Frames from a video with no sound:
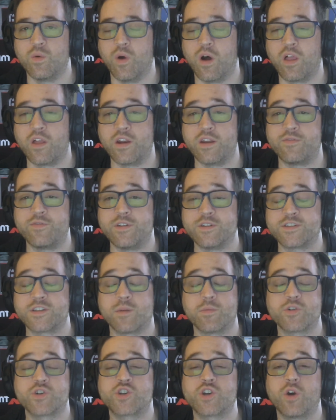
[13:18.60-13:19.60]
Well, and if the
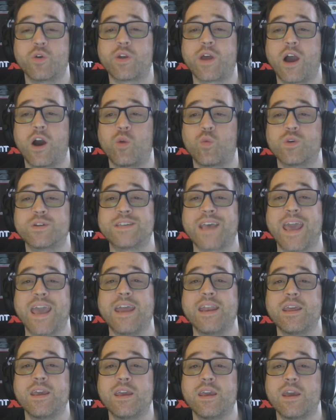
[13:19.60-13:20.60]
Summer Showdown was
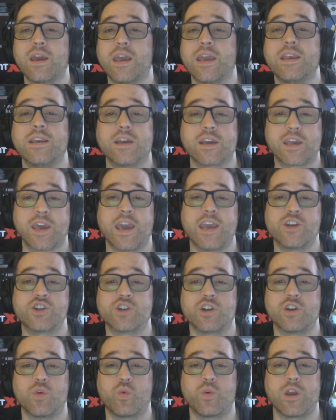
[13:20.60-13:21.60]
any
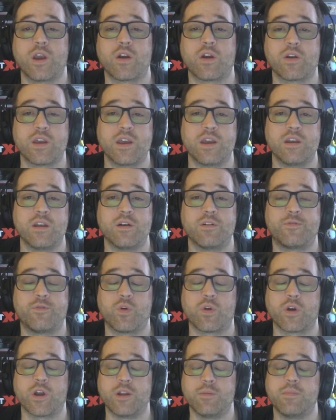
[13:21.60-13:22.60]
indication, we are in
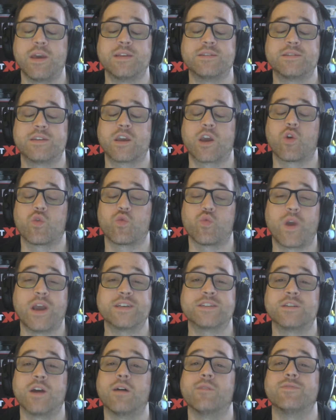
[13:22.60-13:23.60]
for an amazing
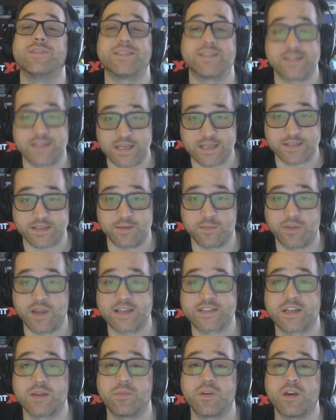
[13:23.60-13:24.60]
rest of the season.
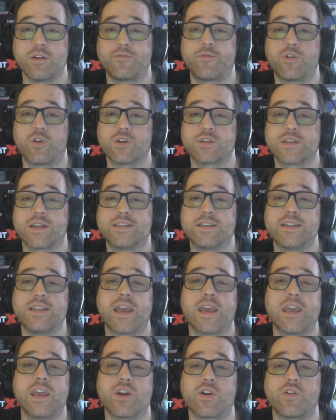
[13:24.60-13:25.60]
That's going to be it for us
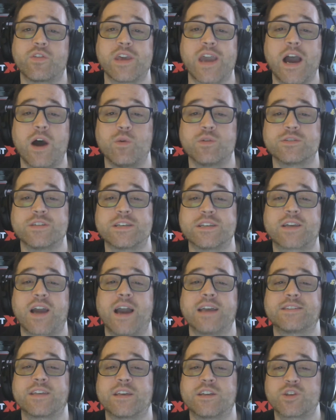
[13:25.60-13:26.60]
today here on the Owl's Nest,
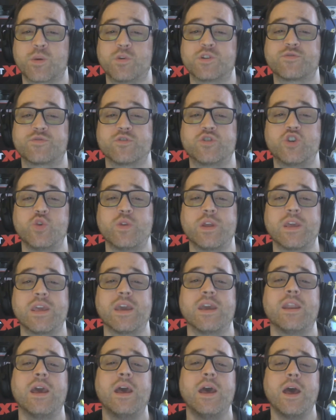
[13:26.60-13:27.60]
guys. Thank you so much for tuning
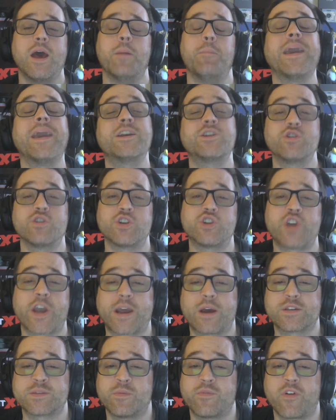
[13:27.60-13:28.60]
in. Make sure you
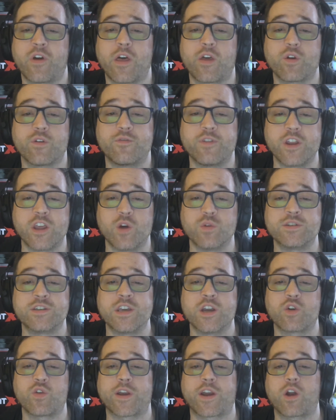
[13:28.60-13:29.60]
check out some of our other videos
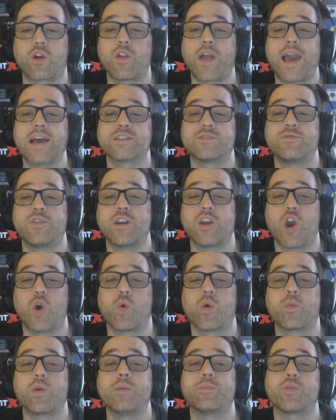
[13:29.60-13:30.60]
here, like our last video
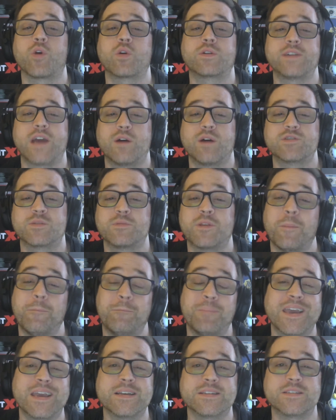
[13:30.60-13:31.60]
where we broke down some of the
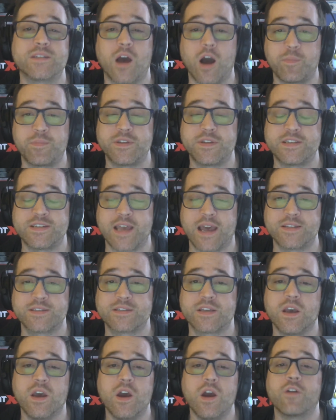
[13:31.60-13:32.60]
biggest
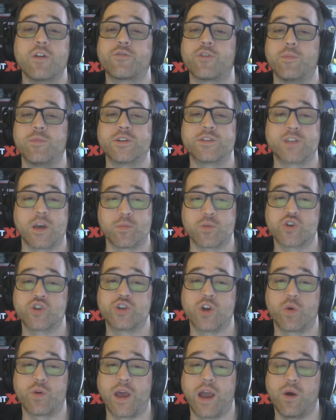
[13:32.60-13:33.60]
upsets from the Summer
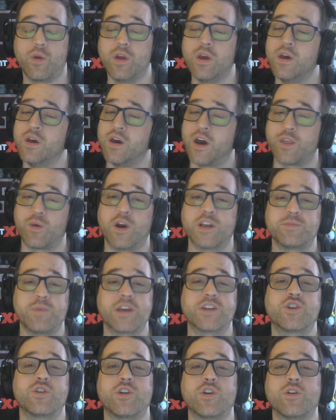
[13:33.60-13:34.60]
Showdown. Otherwise,
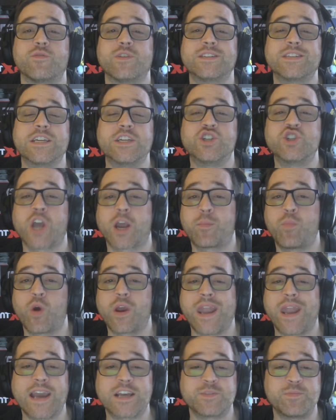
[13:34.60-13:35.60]
make sure that you're visiting
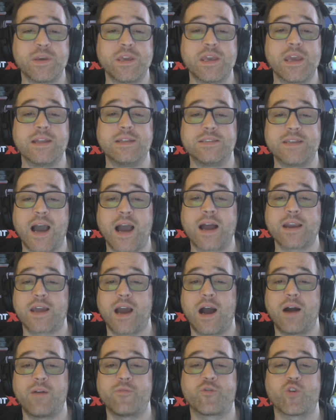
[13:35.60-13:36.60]

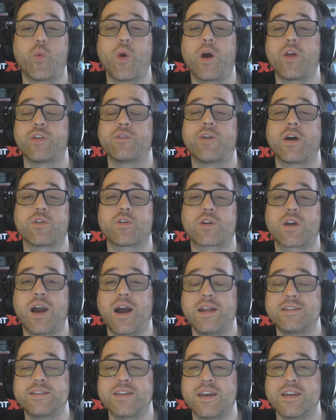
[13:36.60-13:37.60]
checkpointxp.com for wealth of other
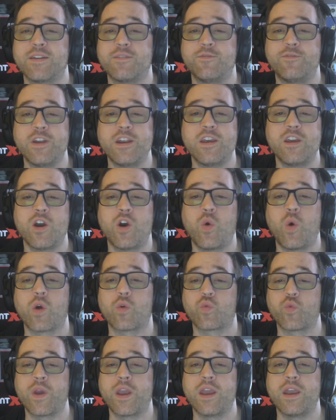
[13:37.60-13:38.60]
content, video,
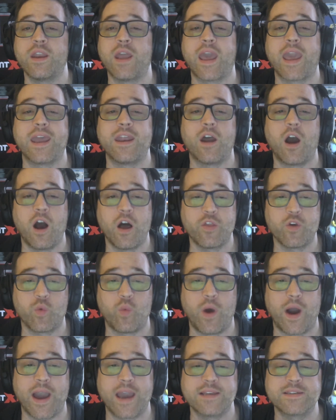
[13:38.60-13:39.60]
written, and
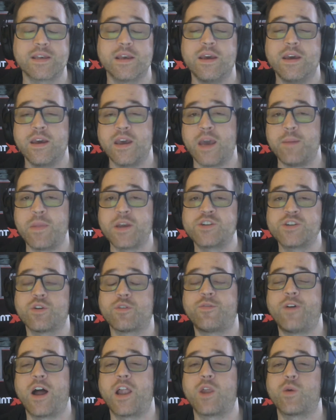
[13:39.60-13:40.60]
otherwise. And make sure
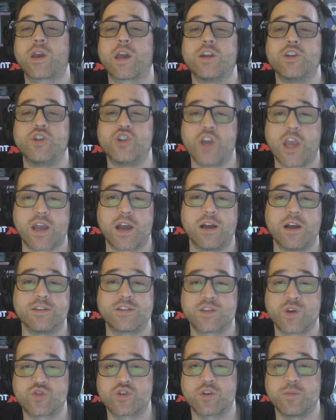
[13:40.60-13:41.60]
you're following Jake on
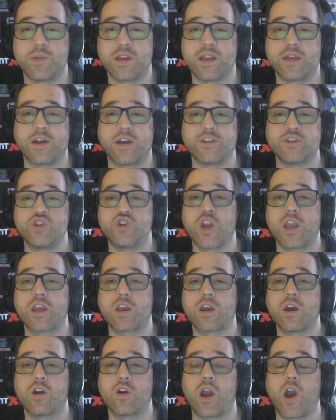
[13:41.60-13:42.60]
social media. That's
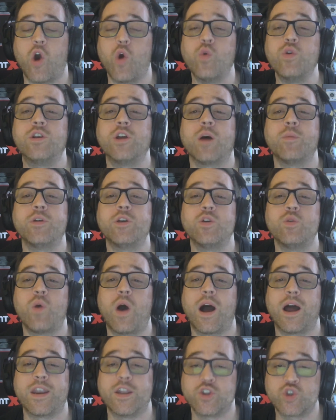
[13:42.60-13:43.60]
Jake OW
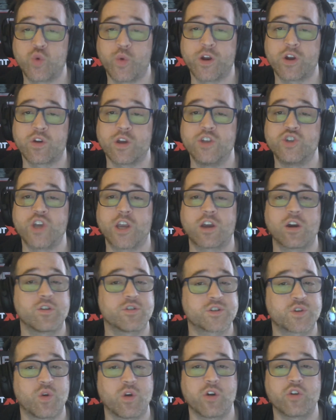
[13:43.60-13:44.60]
on Twitter and Jake
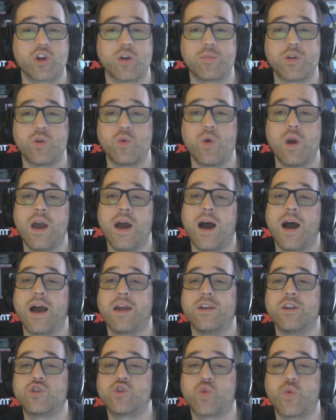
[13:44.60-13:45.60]
underscore OW
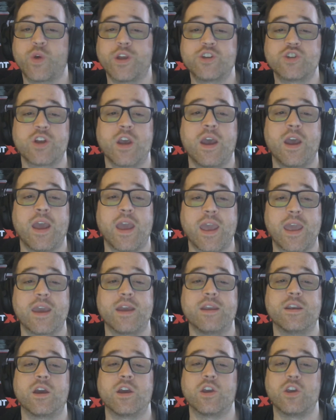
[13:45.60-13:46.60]
on Twitch
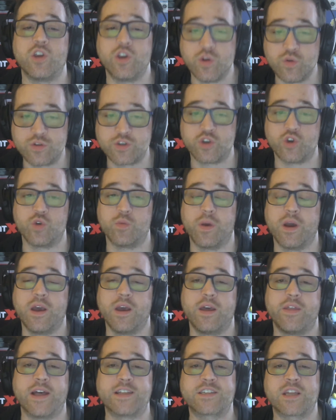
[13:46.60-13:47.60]
and YouTube.
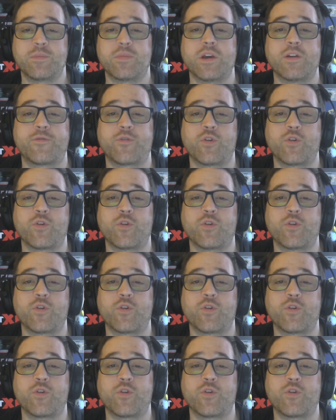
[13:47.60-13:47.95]
That's going to be it